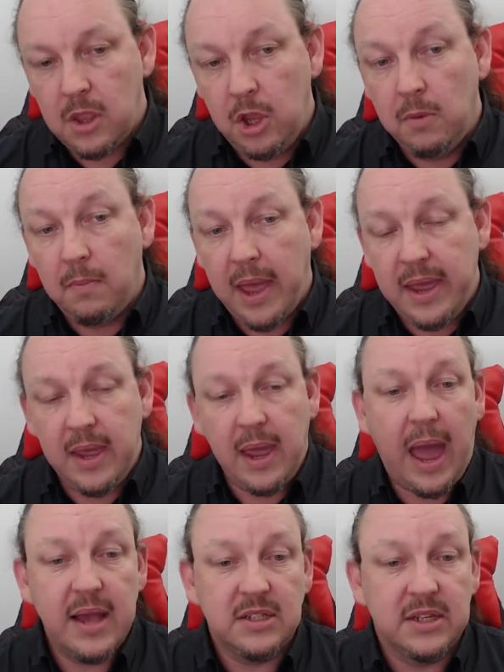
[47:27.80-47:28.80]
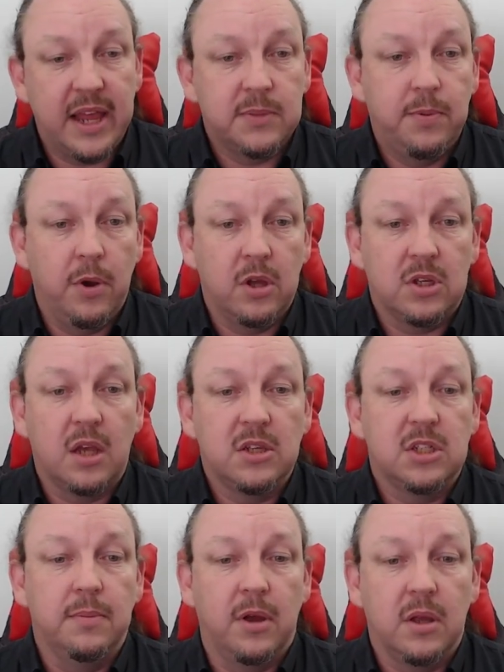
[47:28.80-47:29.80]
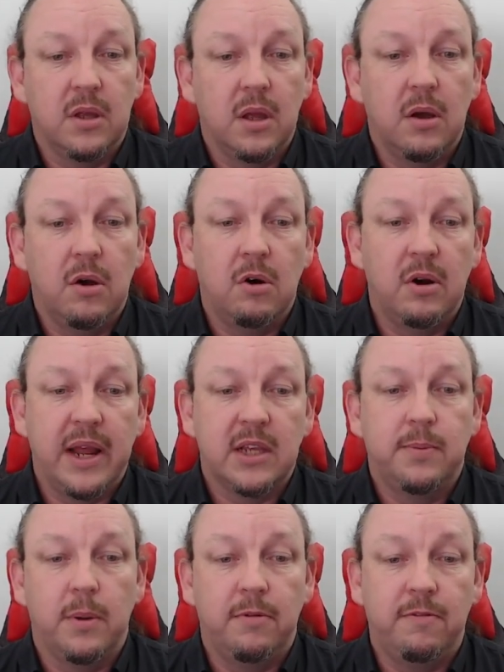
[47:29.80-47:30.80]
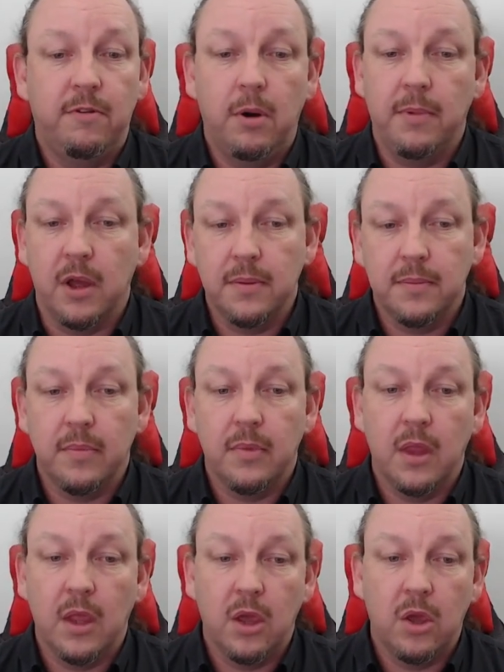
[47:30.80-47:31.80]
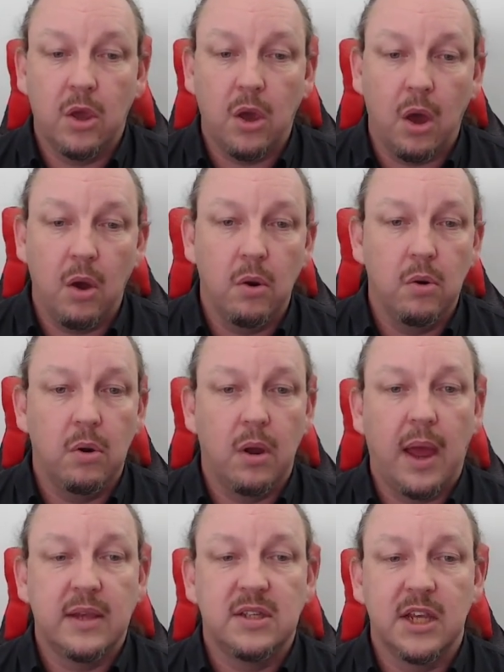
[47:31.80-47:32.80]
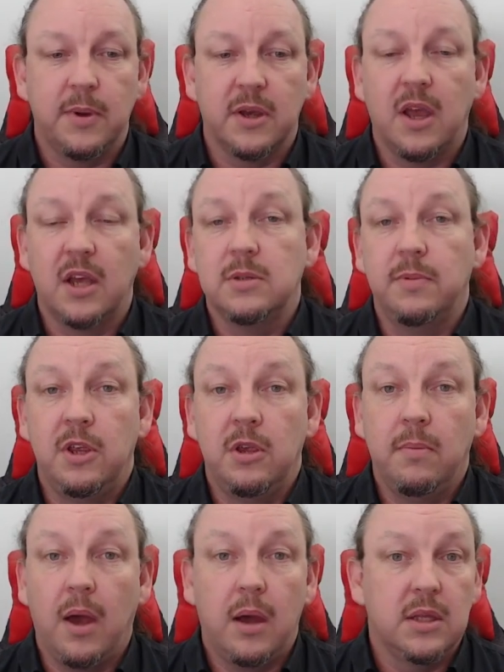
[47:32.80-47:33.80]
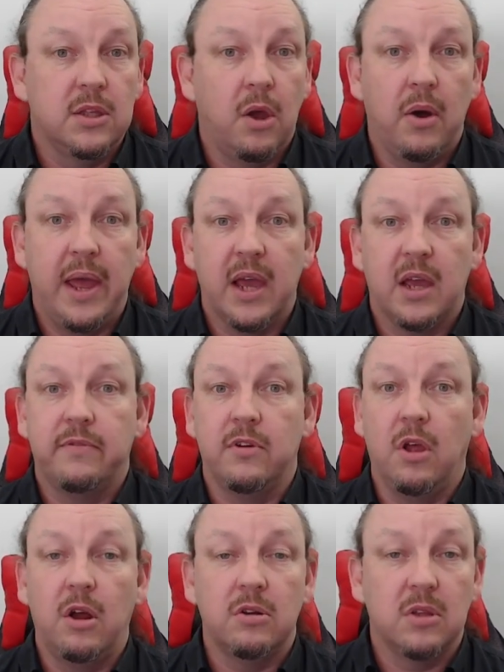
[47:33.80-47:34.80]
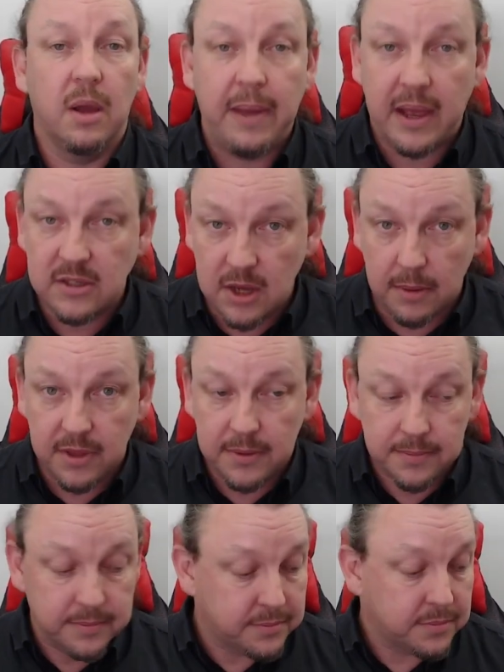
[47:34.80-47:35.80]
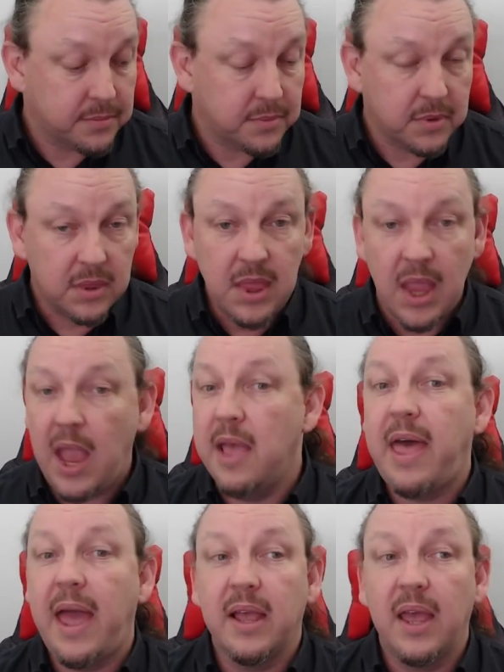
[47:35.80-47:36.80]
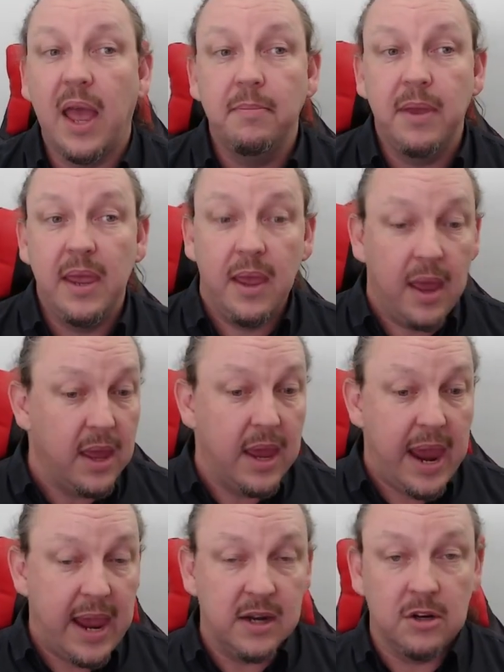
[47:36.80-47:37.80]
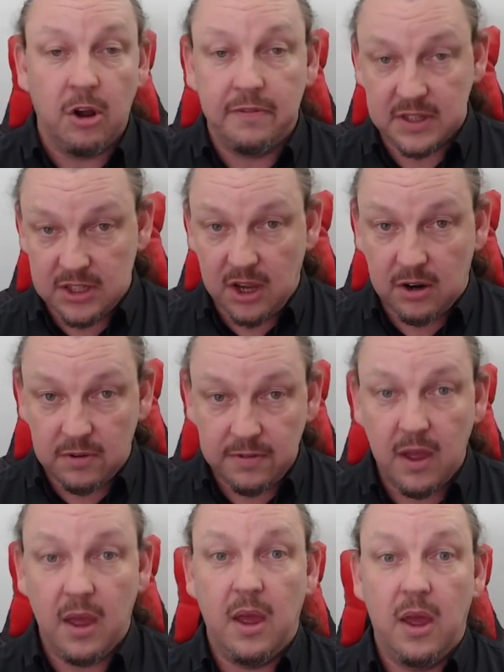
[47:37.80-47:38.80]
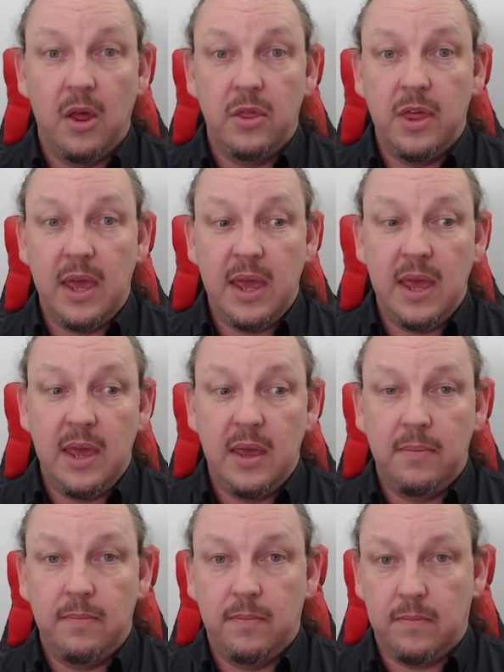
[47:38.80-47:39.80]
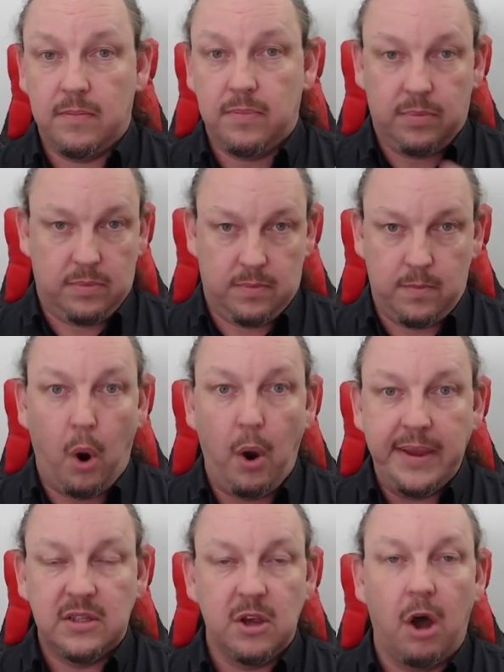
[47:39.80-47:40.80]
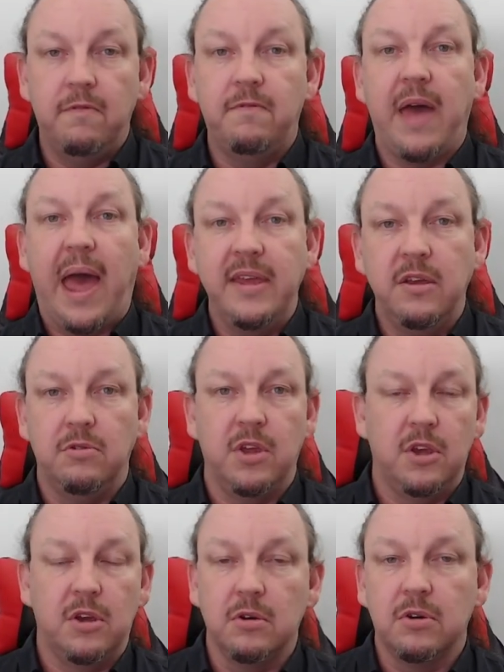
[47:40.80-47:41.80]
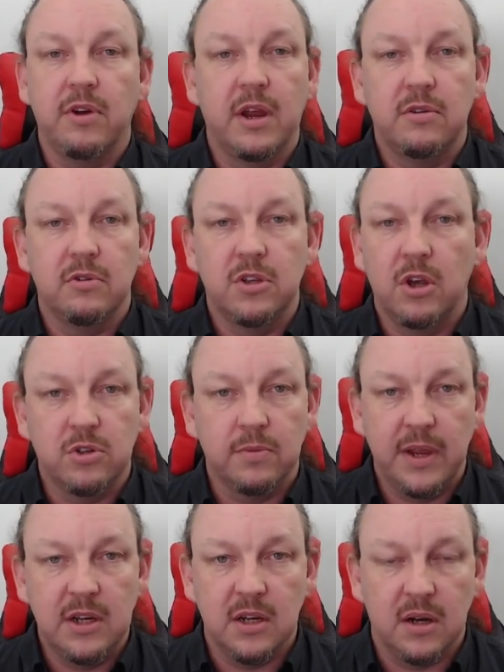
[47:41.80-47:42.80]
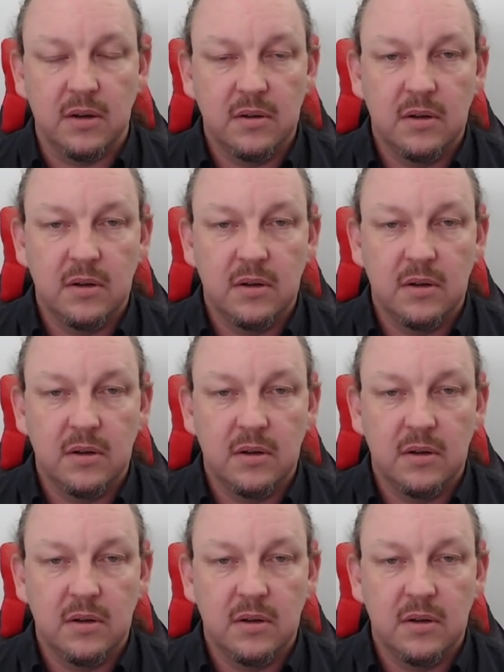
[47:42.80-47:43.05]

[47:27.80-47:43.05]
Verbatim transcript: You may, as an expert customer or an expert performer, go as an expert customer, you might know a heck of a lot about something, and that can be in and of itself the point of value that you can create through social media.